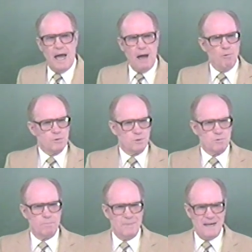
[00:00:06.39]
I want to
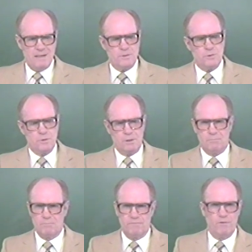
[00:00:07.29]
remind you
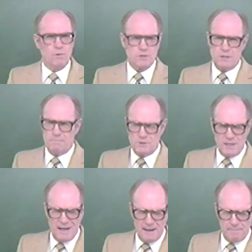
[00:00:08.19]
that for some
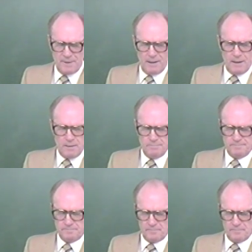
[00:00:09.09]
time now,